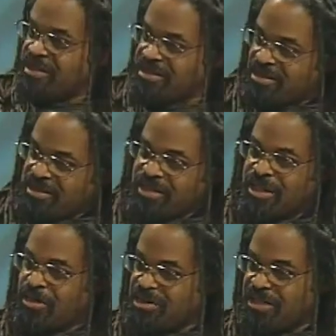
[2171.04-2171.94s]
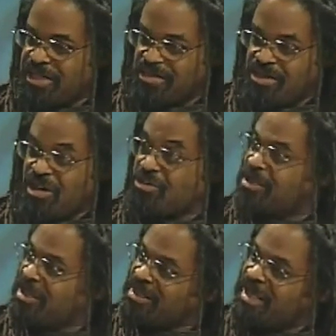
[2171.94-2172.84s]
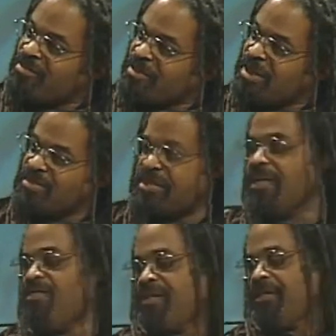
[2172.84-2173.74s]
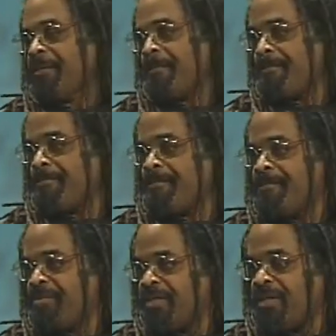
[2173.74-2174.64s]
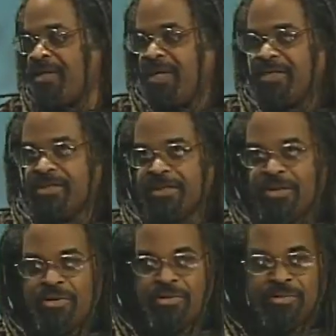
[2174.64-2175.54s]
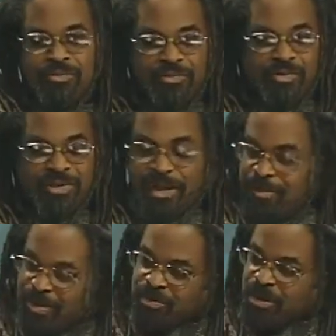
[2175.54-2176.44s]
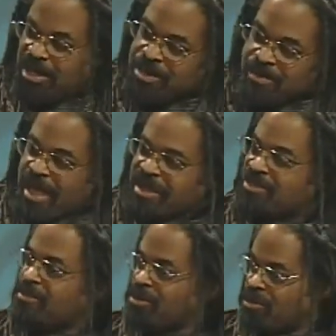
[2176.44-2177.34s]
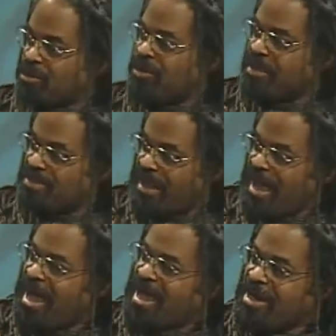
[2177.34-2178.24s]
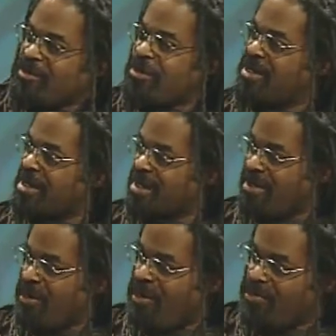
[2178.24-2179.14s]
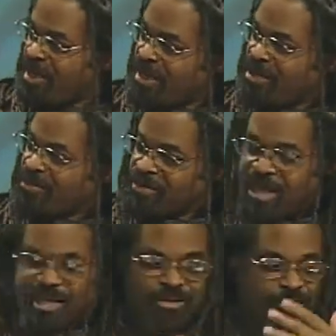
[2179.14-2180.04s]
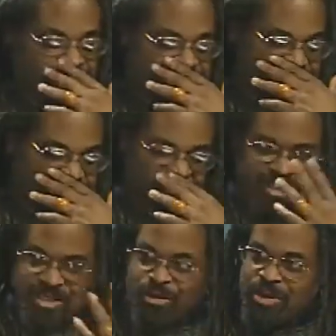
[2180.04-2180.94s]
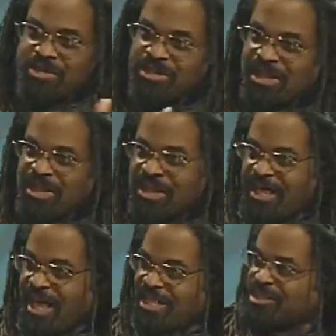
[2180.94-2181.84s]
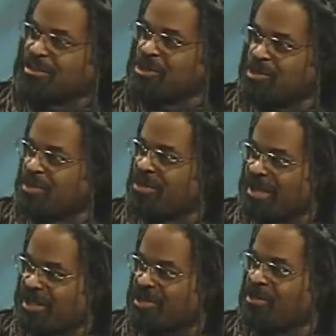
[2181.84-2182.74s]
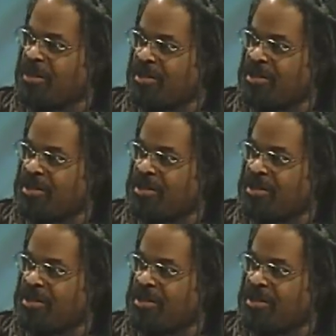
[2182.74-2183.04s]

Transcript: to negotiate, you know, level of safety. And so, I mean, getting back to sort of like the hiring and all that other kind of piece, and it's a question that I'll ask you a little bit later, but